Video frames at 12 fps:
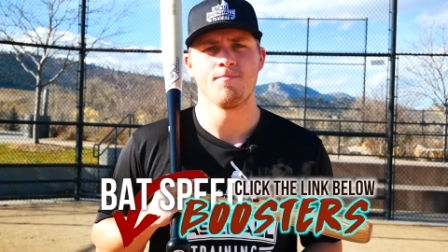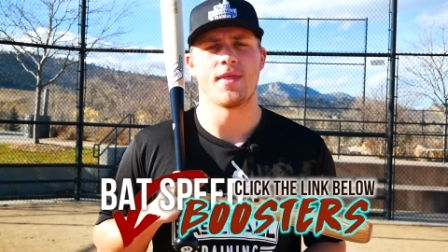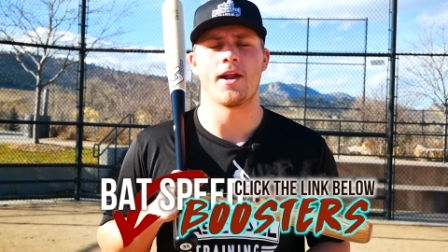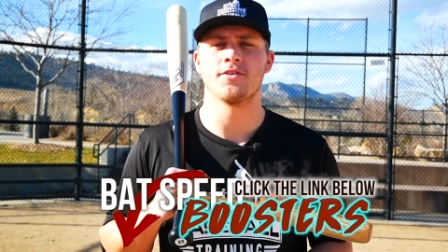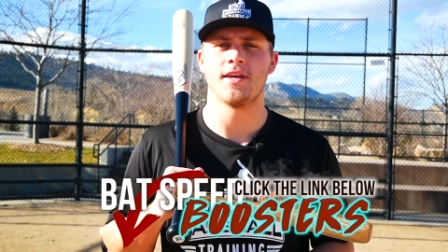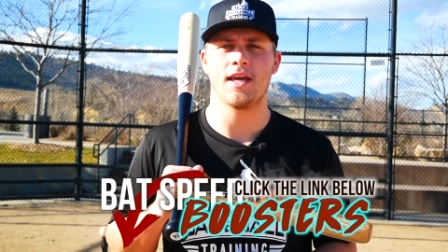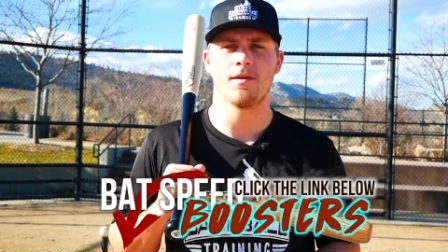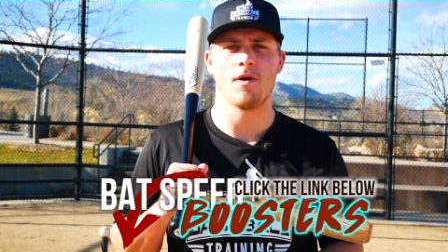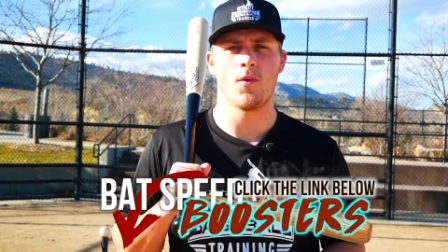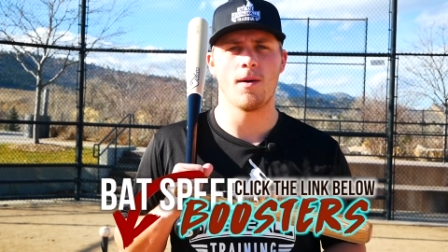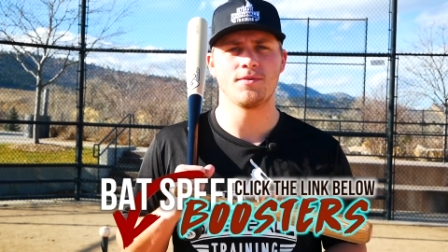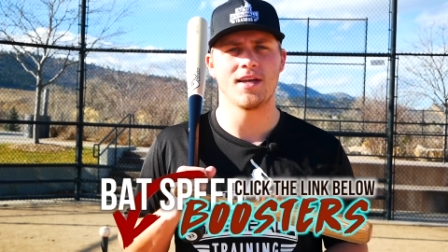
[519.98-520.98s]
That'll take you to my
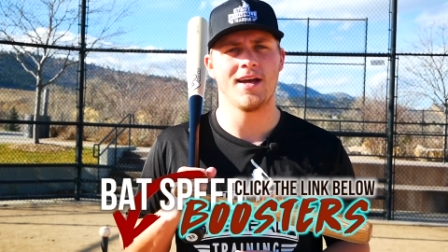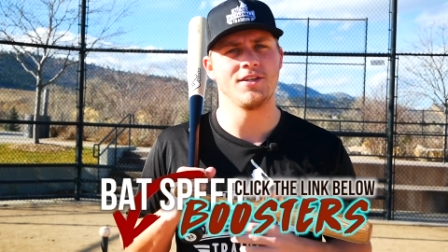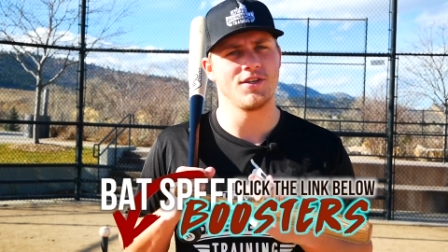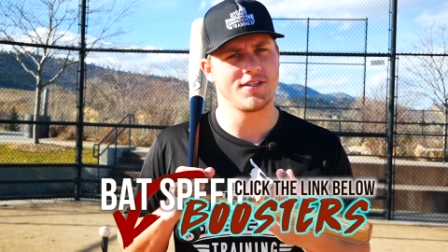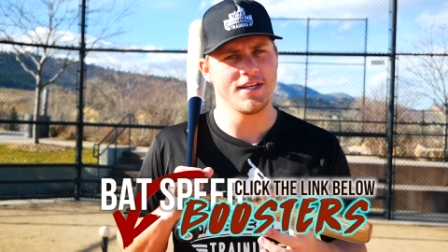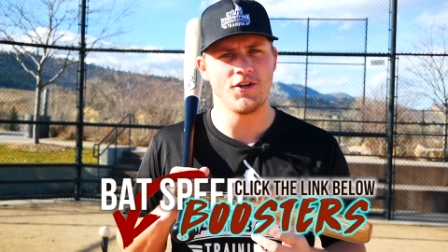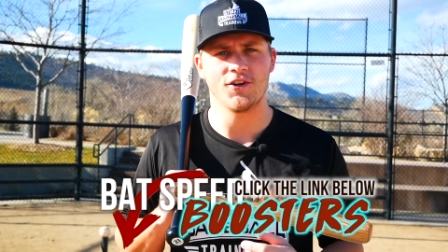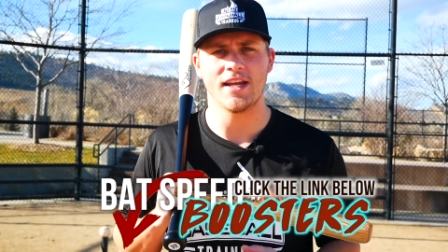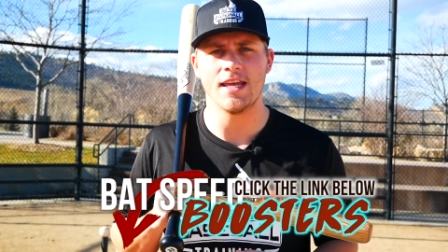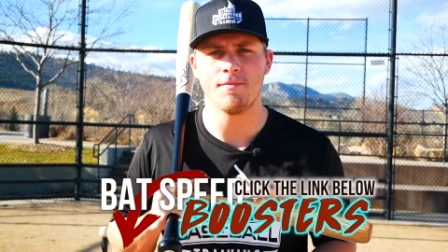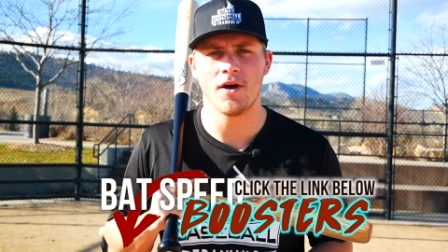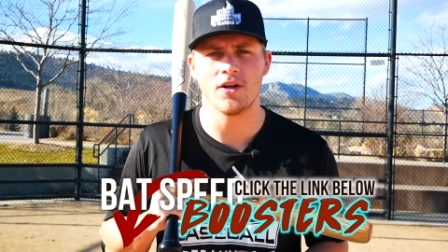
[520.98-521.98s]
website. Just need your
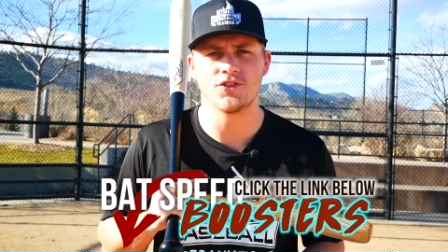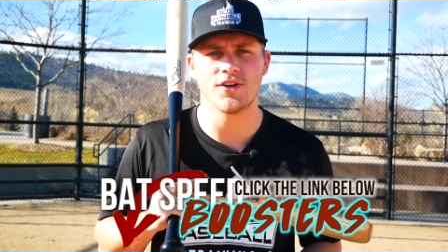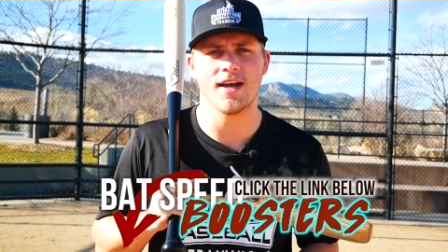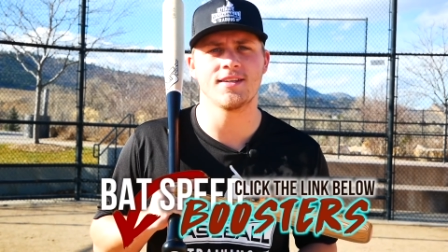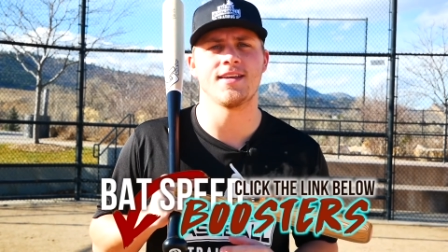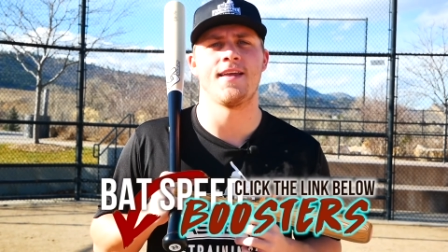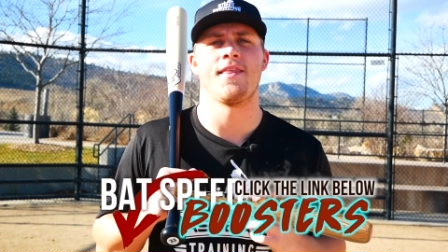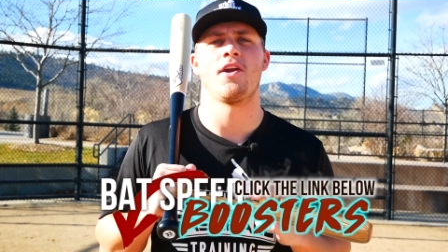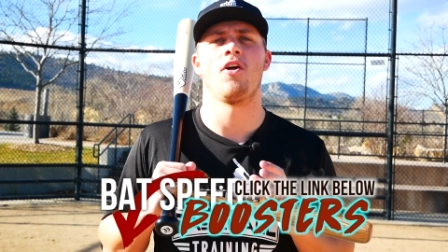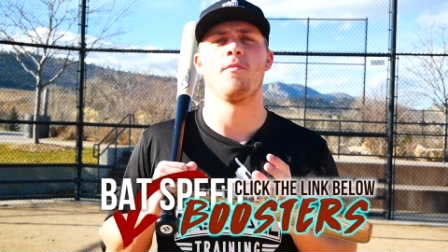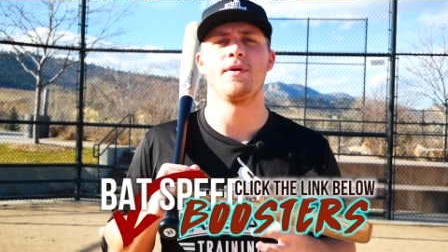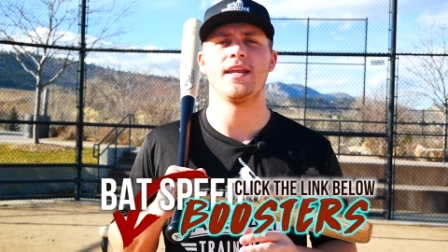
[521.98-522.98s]
email address and then
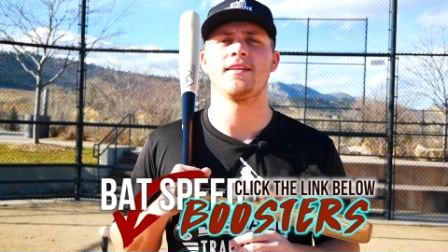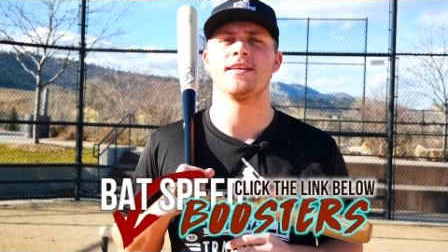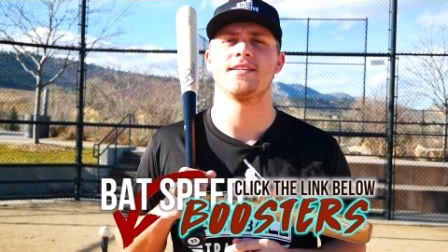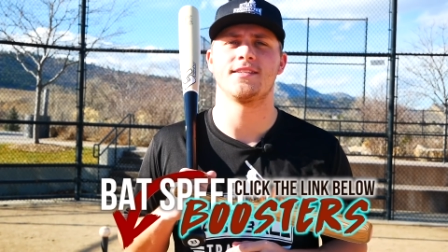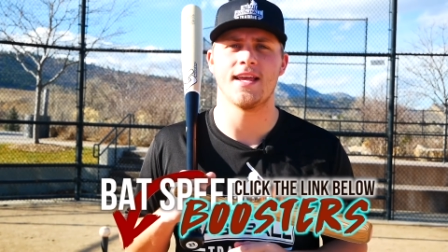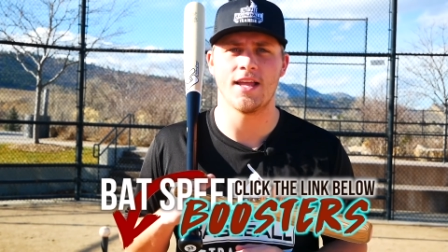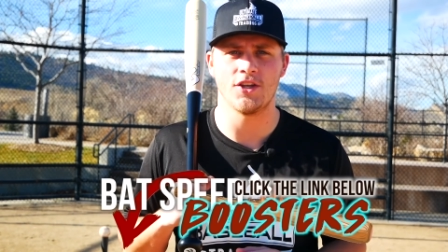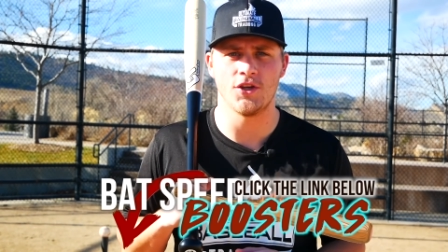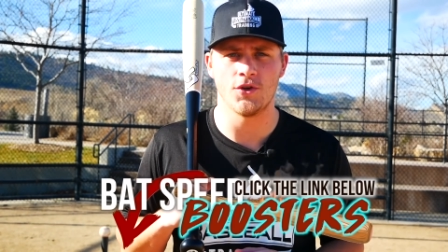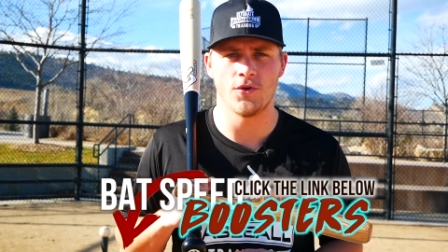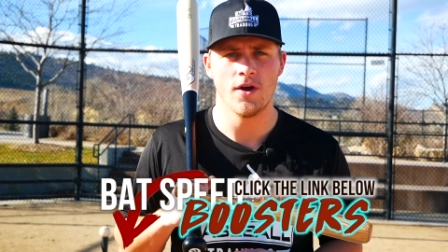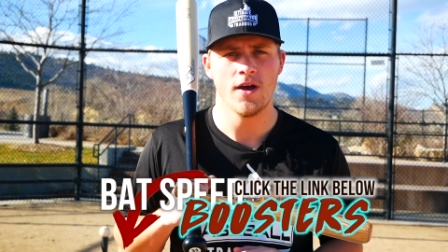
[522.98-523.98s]
I'll immediately send
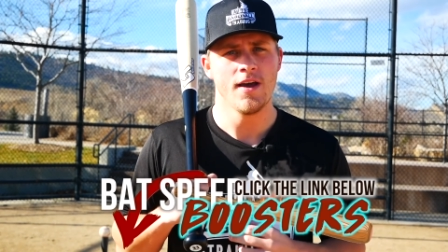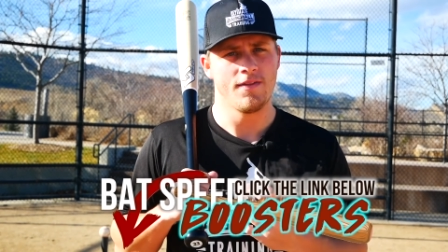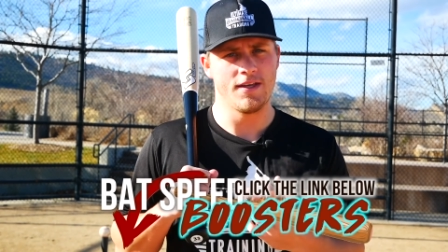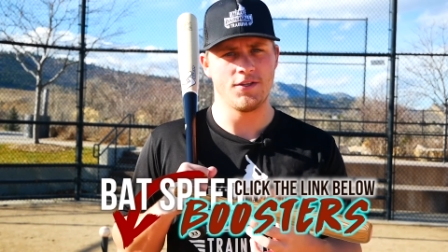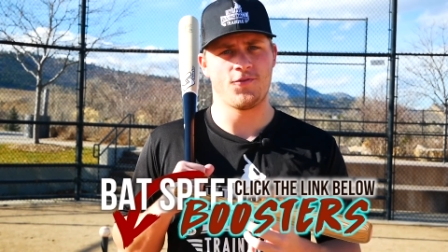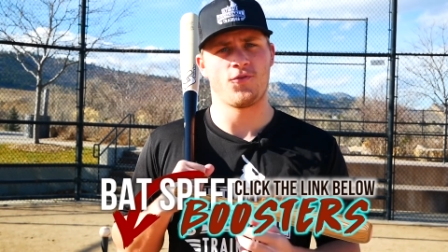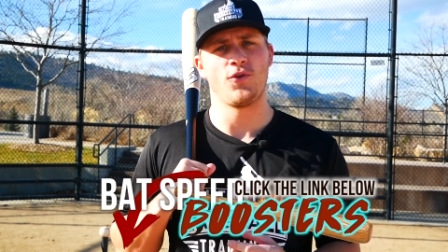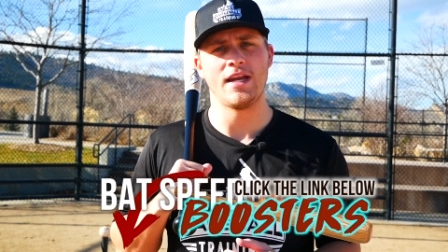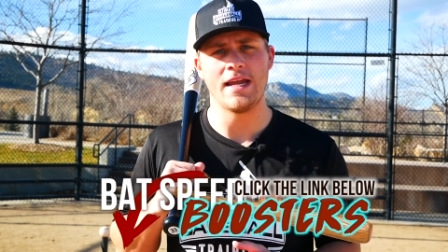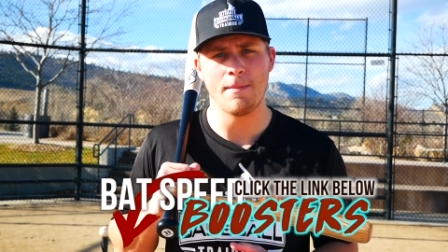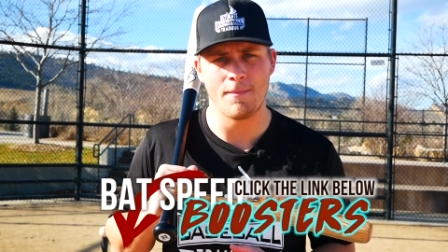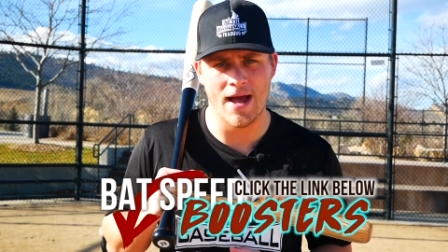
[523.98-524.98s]
you these
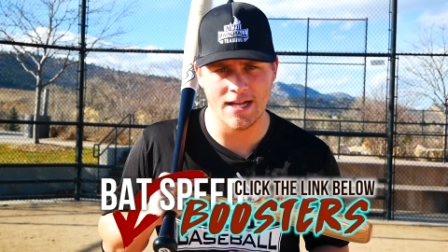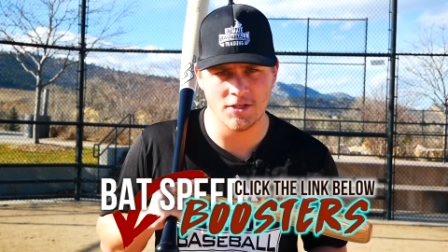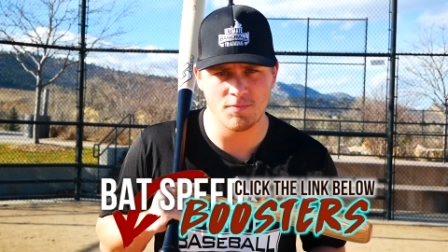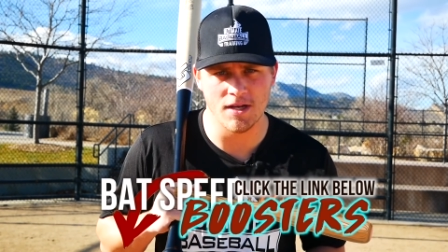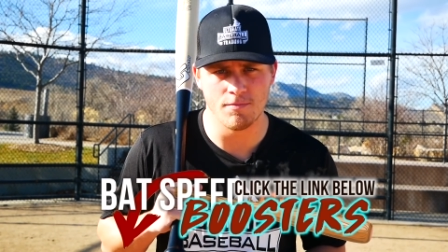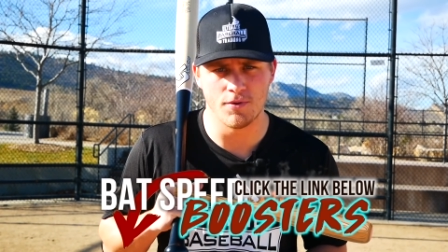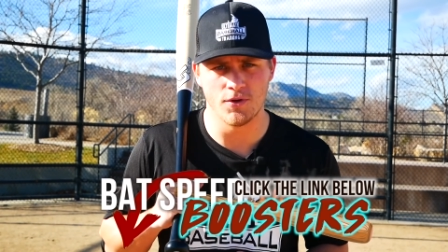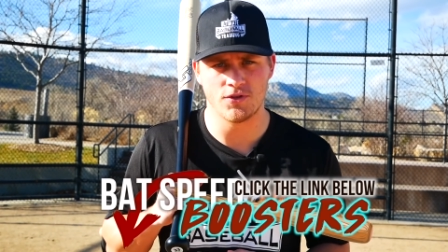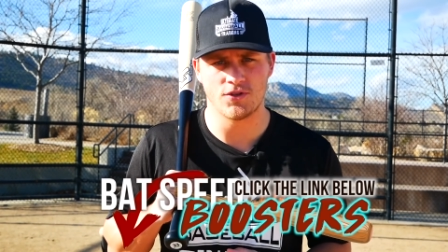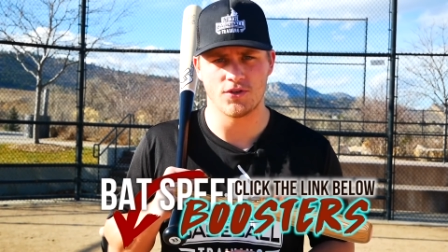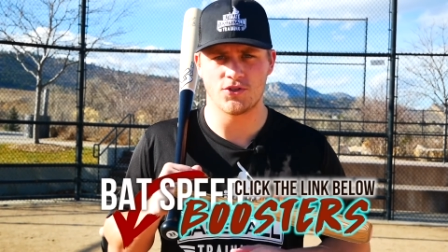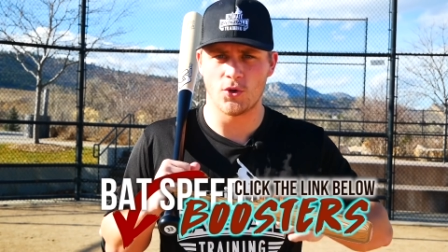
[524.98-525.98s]
free bat speed
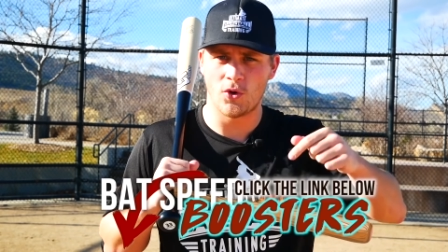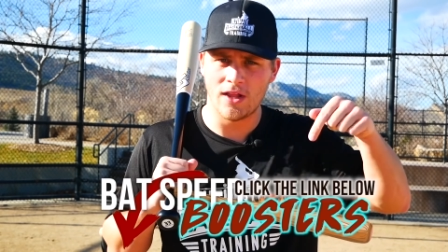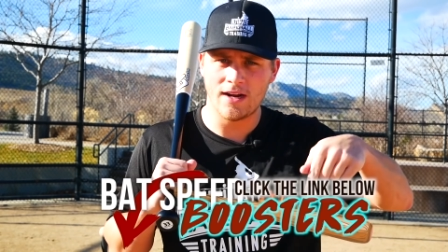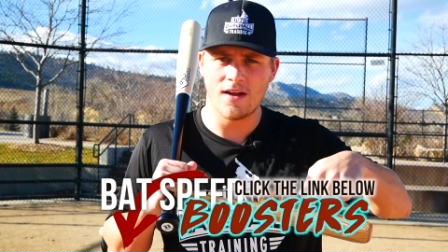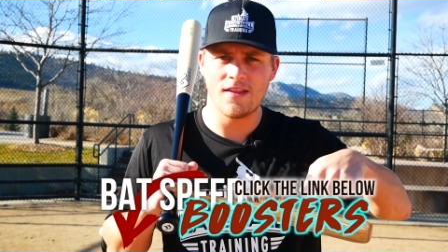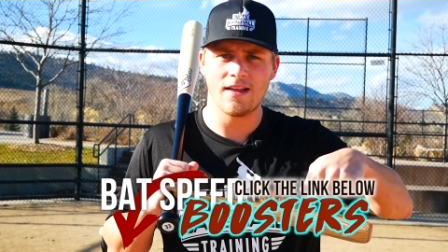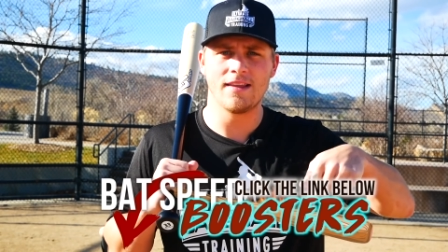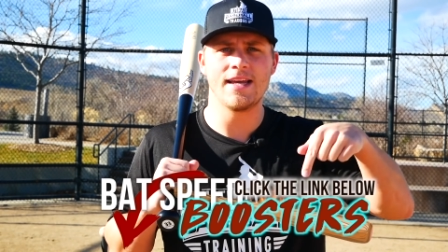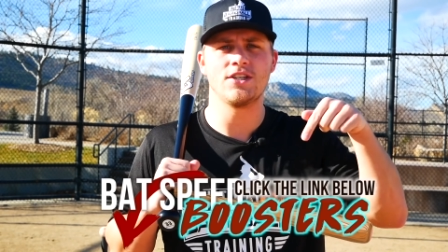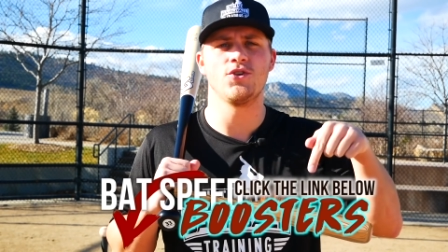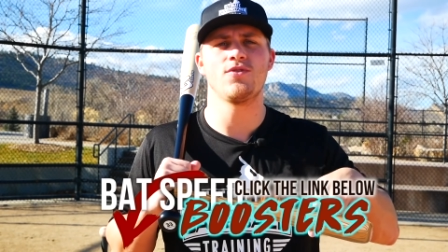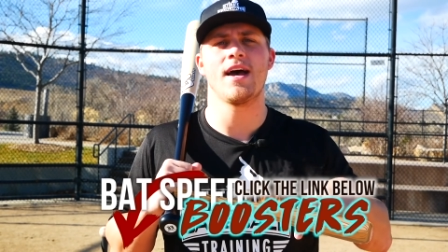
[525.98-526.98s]
boosters. So click on that
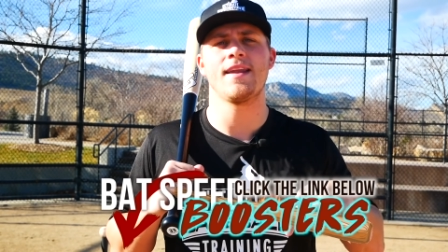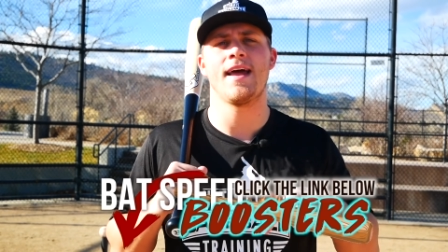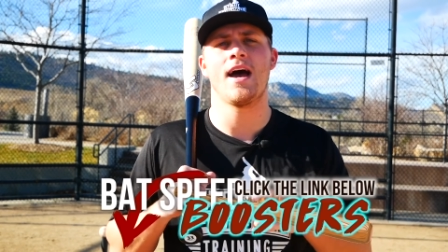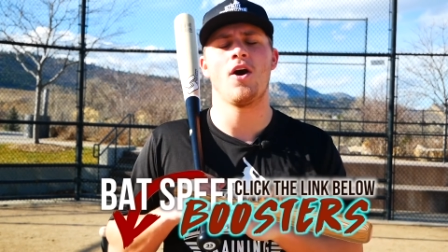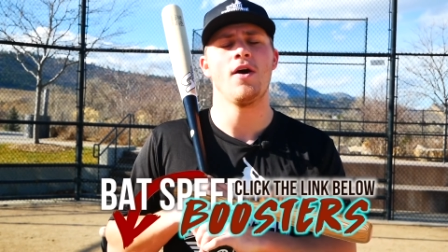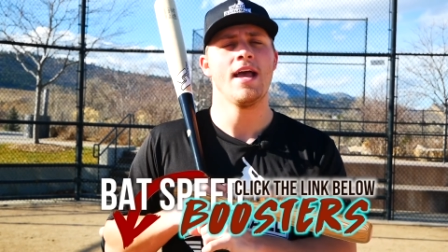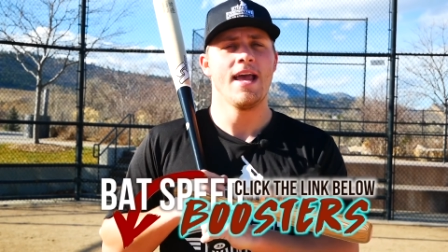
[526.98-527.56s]
link, do that now.